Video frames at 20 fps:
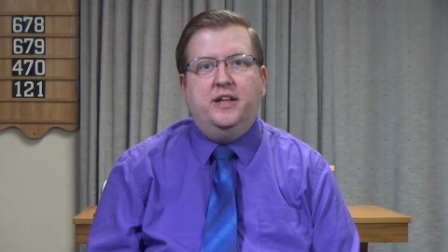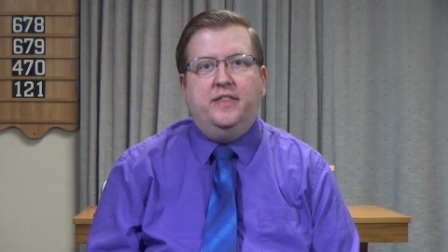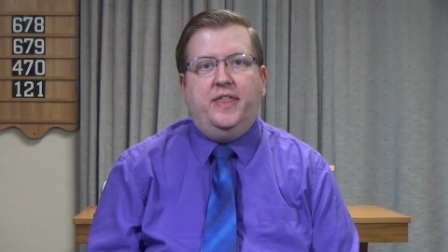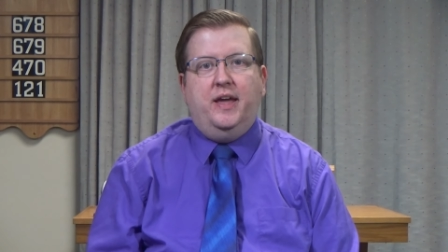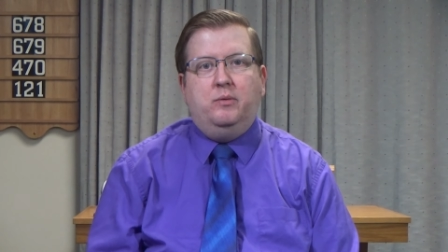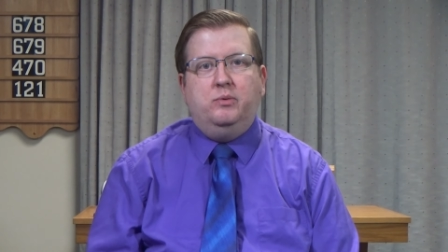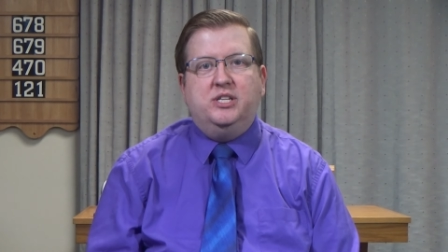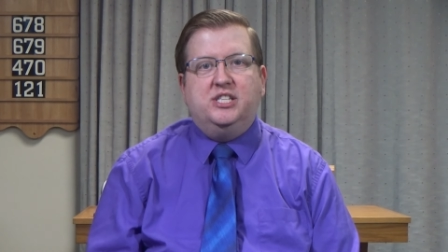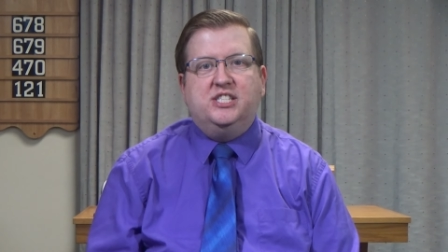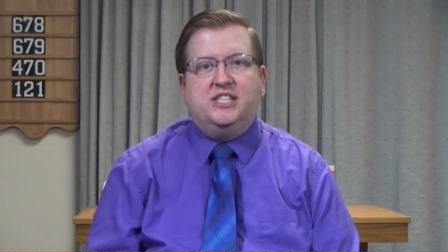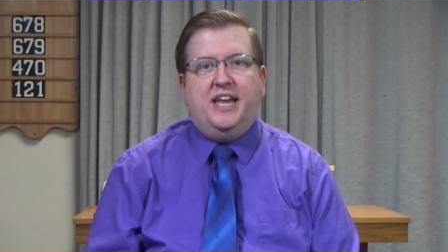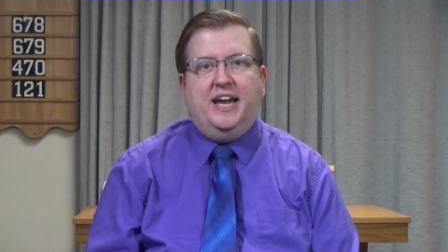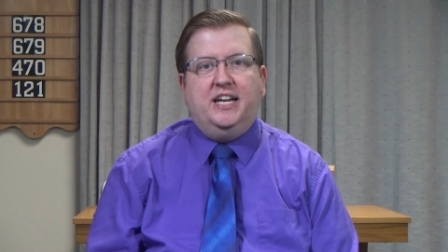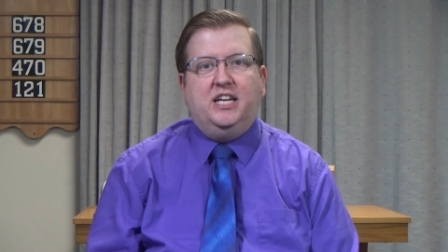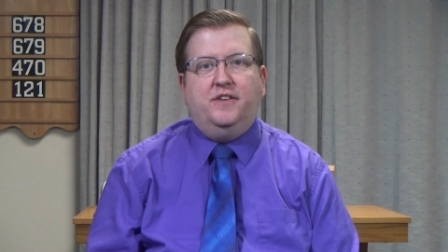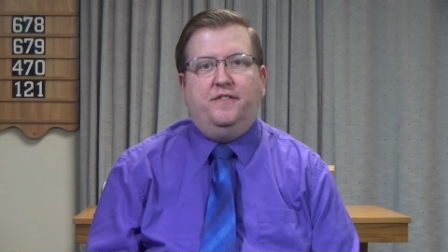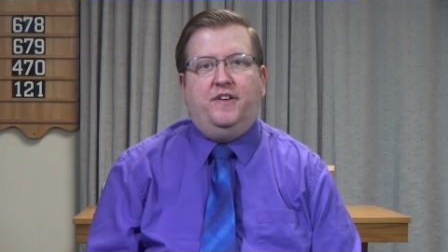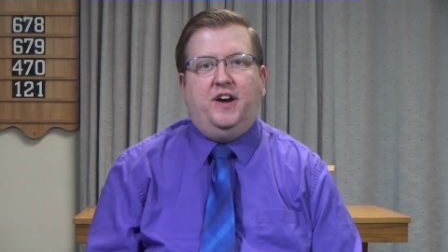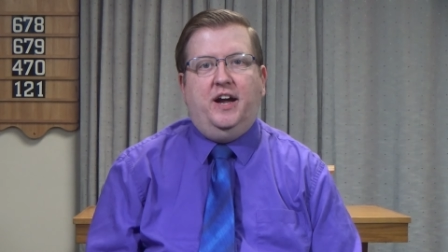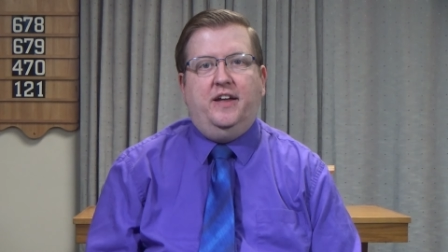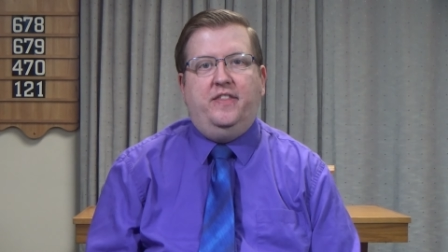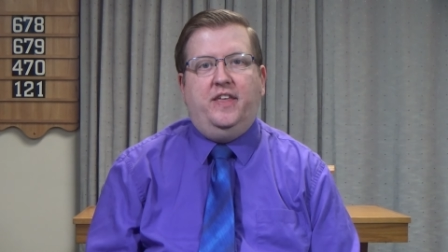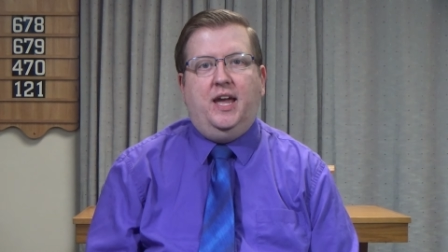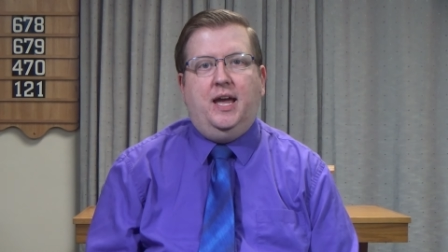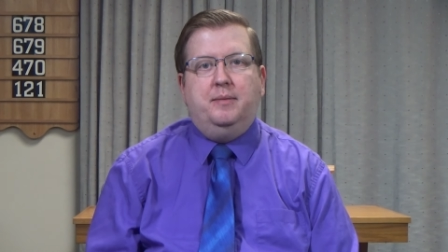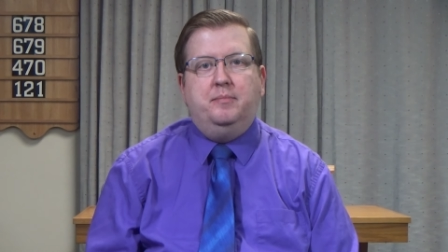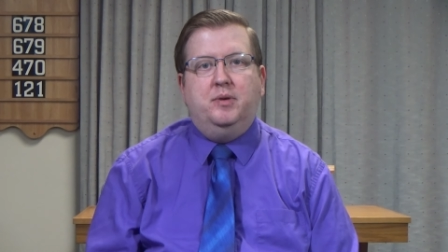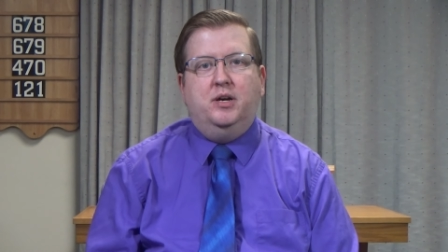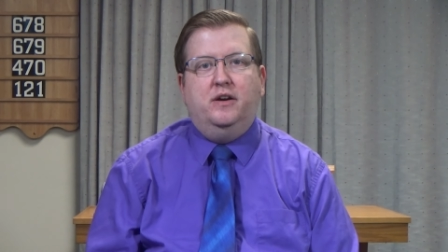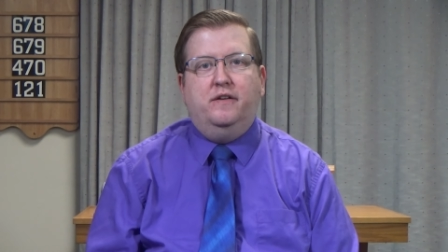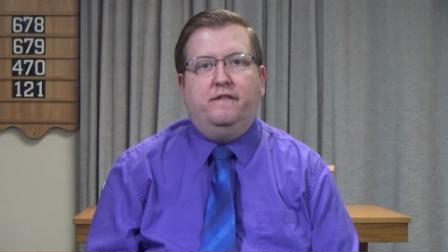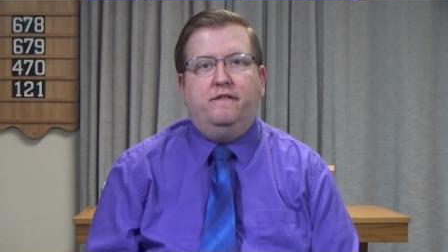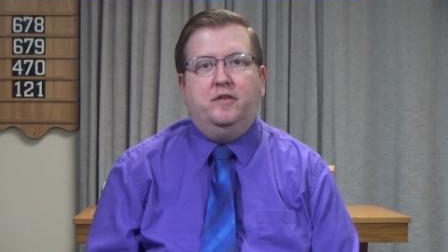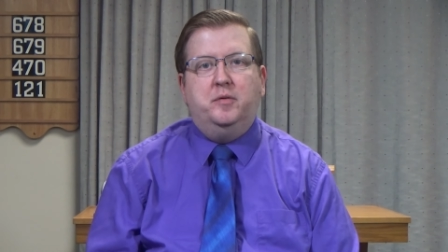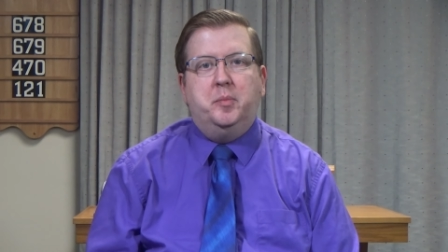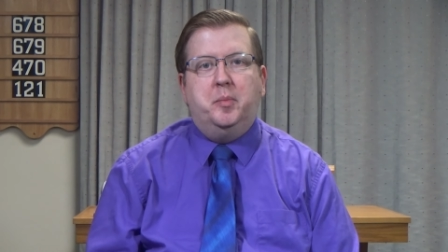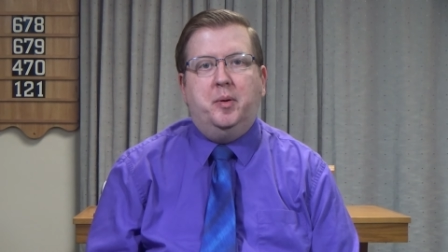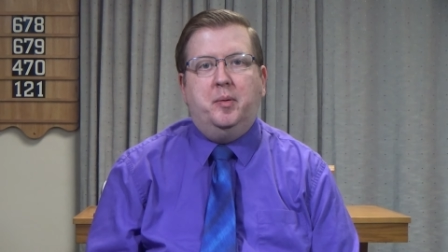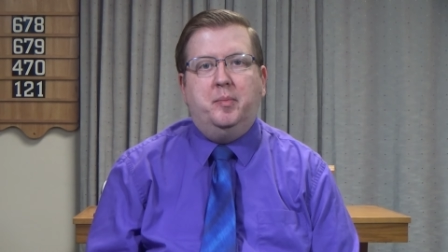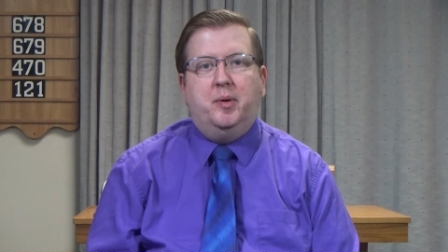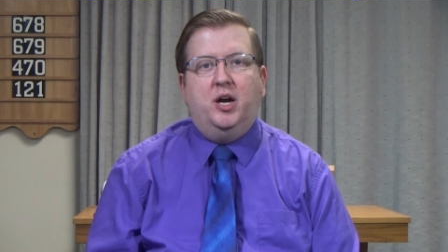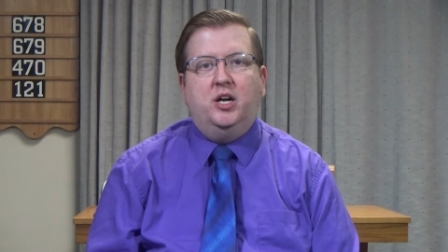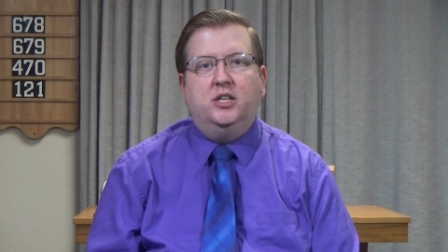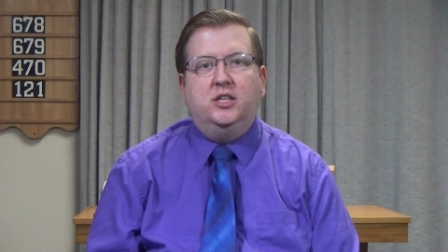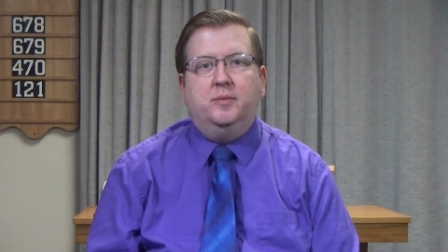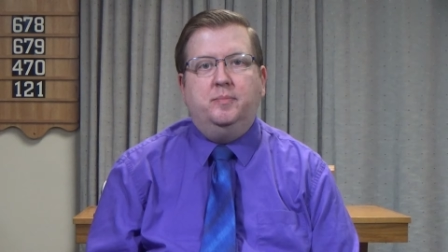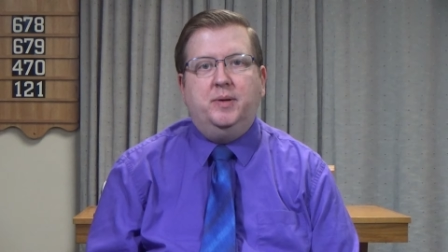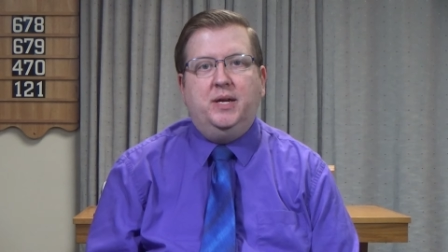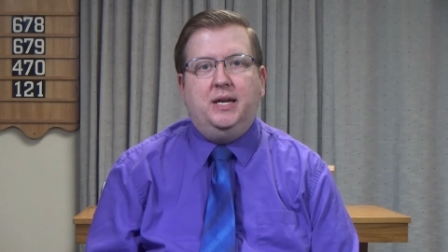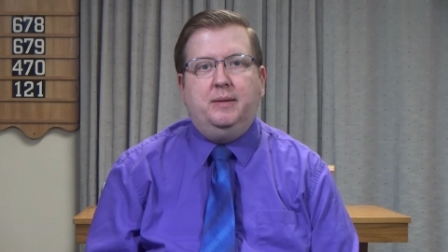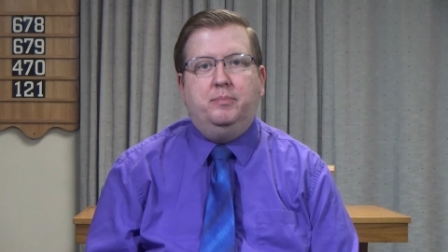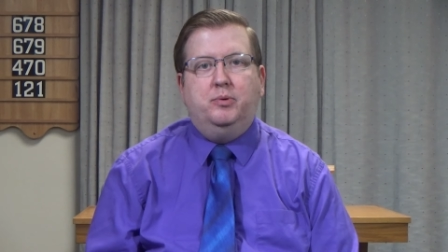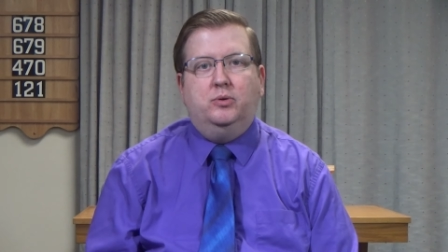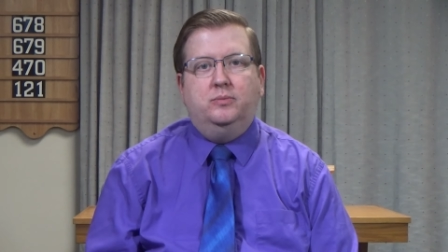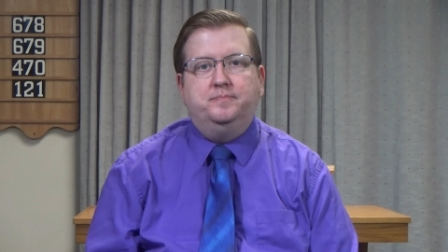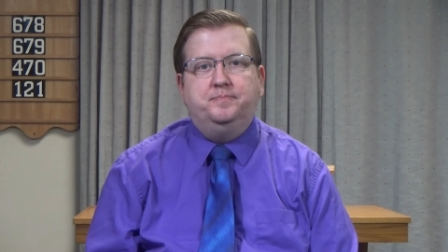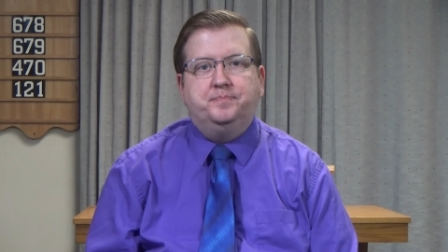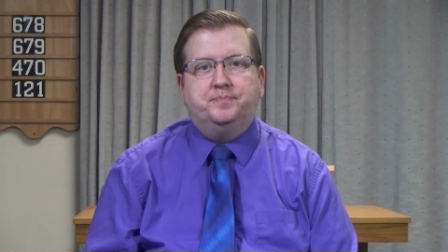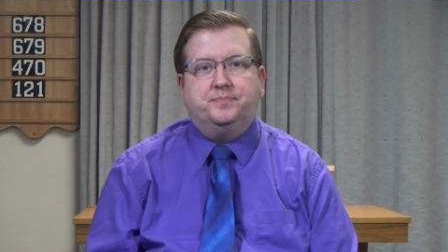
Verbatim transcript: that would sanctify them from among the people.